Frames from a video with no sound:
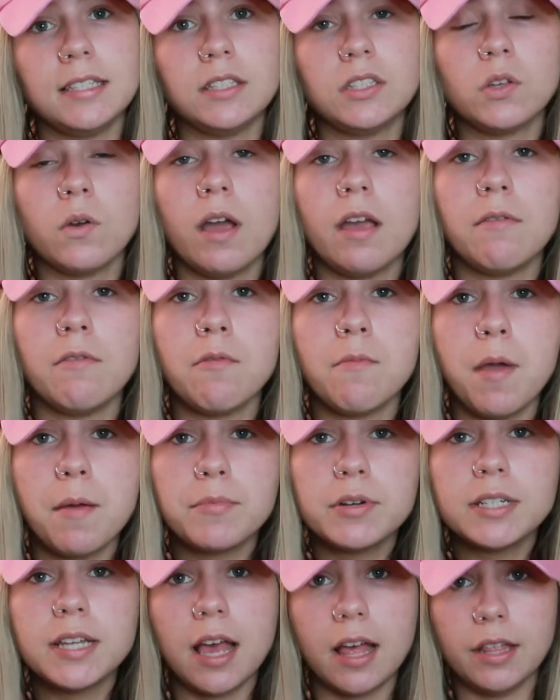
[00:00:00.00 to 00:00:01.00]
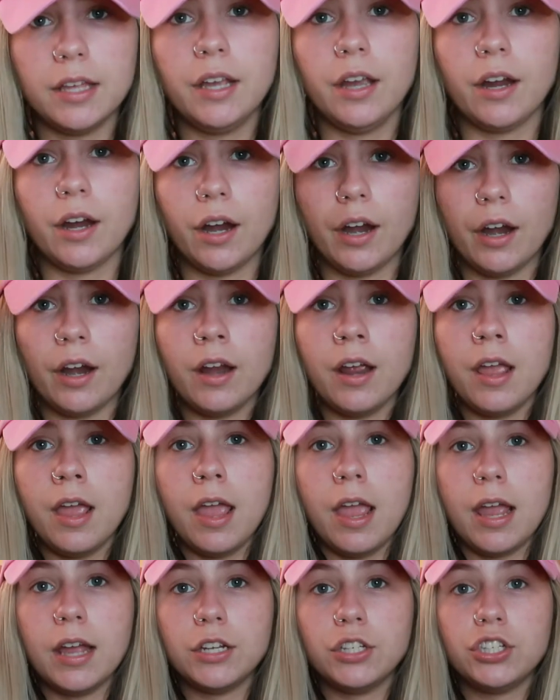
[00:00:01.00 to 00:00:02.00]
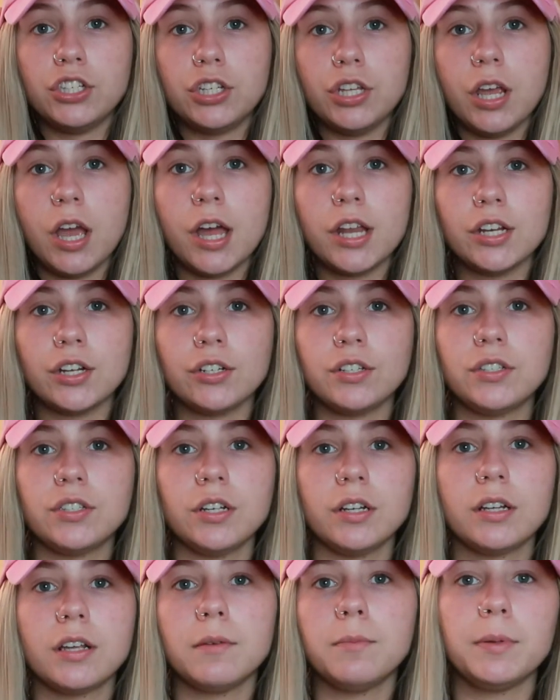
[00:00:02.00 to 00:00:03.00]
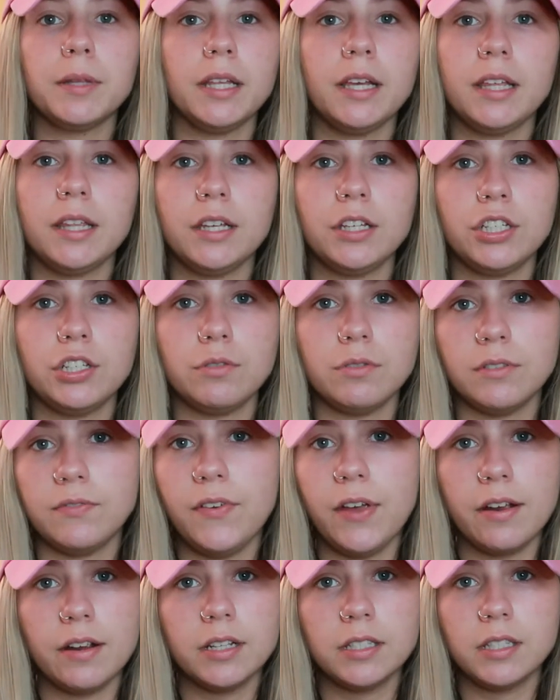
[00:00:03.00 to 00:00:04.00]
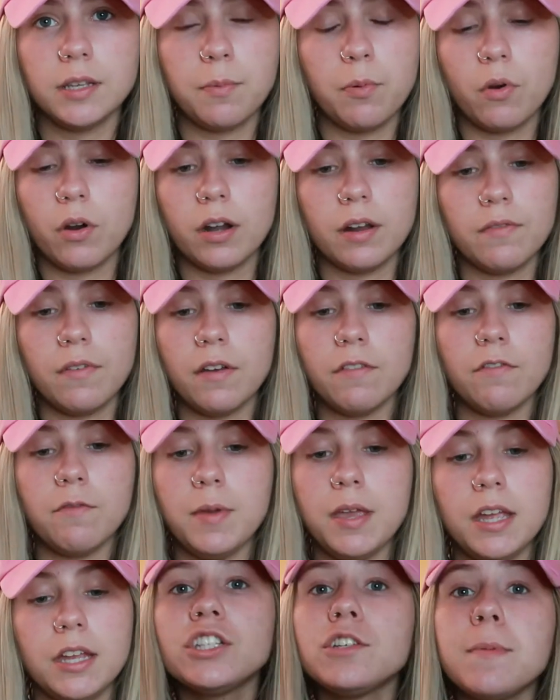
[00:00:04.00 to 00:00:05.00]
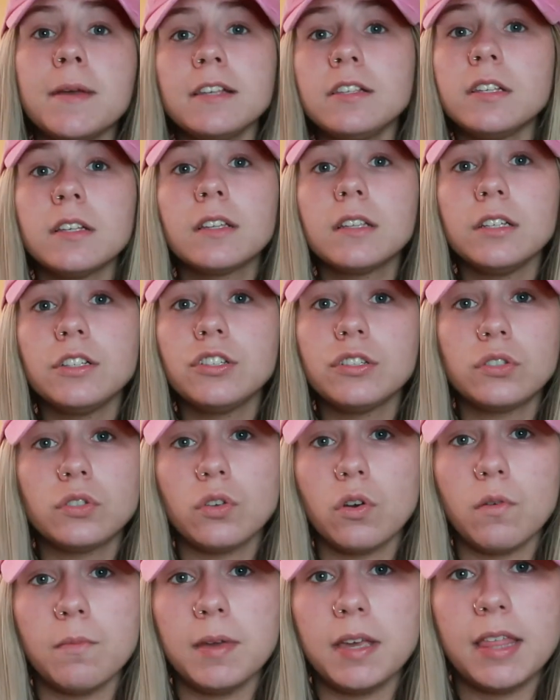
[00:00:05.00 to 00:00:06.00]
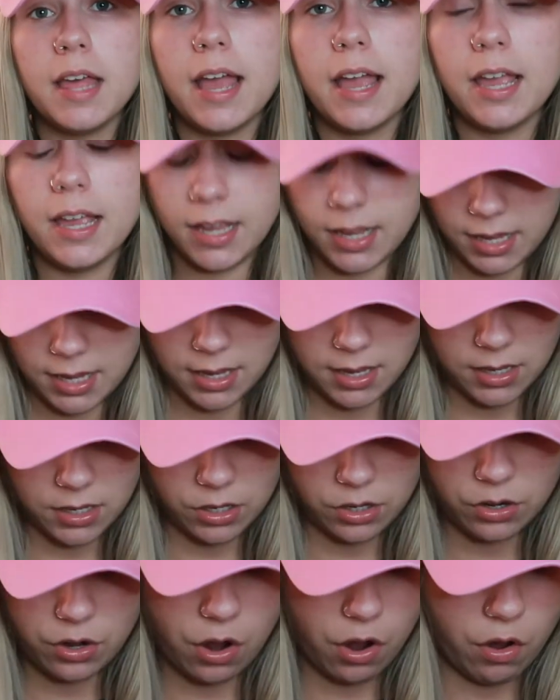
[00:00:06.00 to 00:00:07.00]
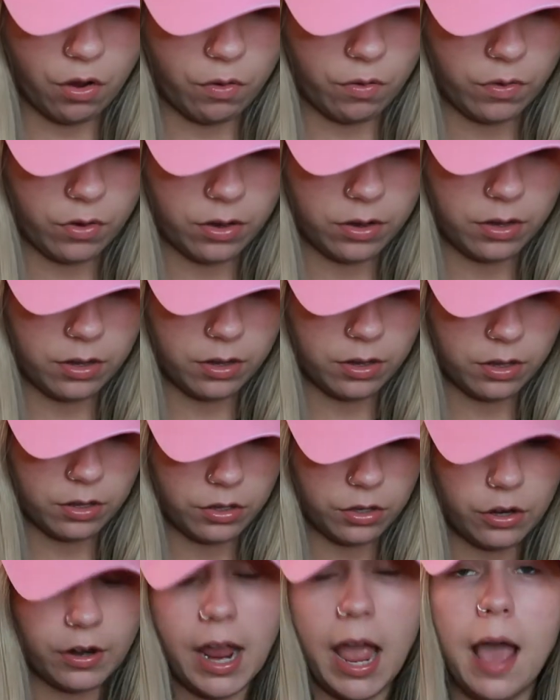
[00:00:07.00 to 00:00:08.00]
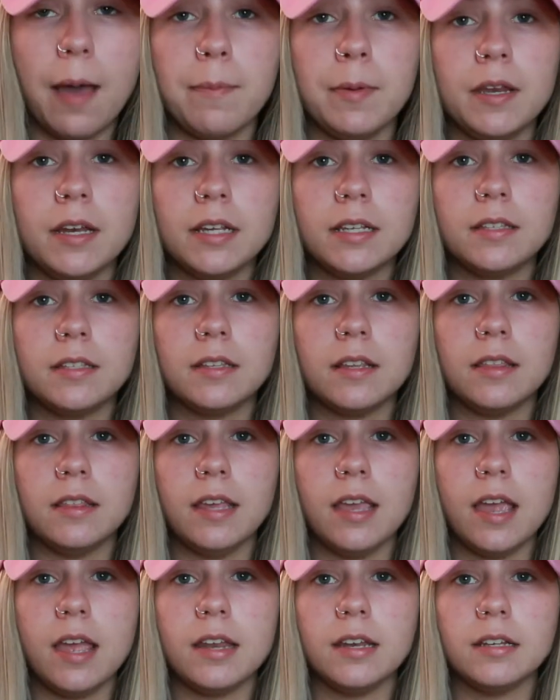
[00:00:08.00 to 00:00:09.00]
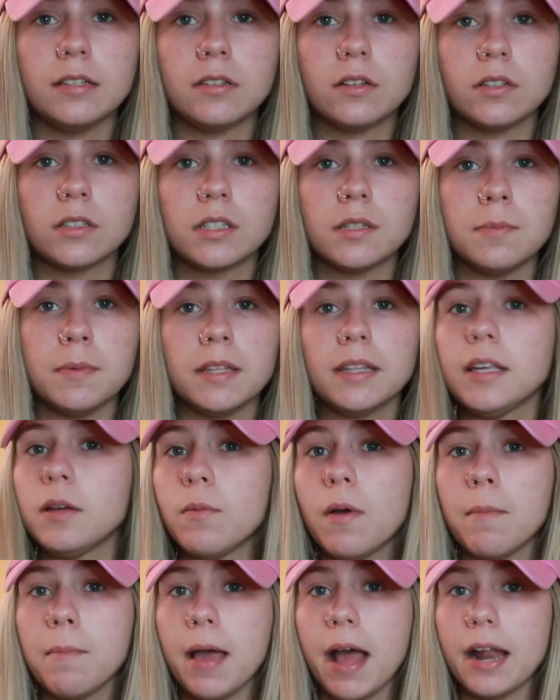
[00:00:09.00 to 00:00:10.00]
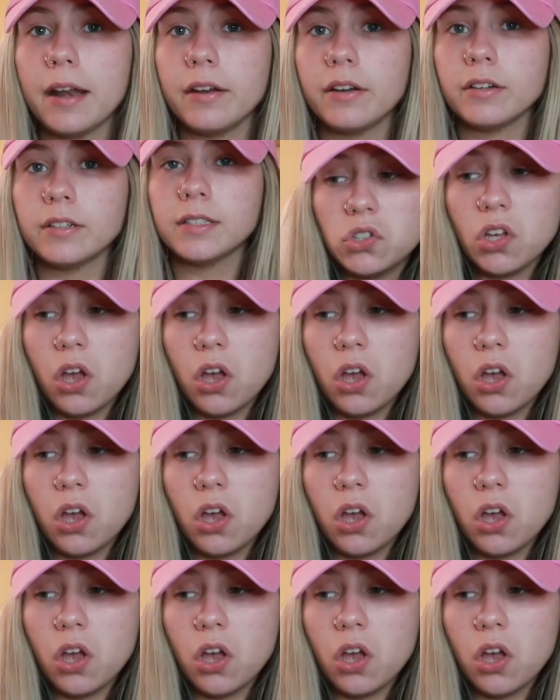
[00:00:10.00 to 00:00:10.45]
And so I remember telling her, and she understood completely. She was very supportive of me. She basically just told me that, you know, your happiness in the end is ultimately what matters.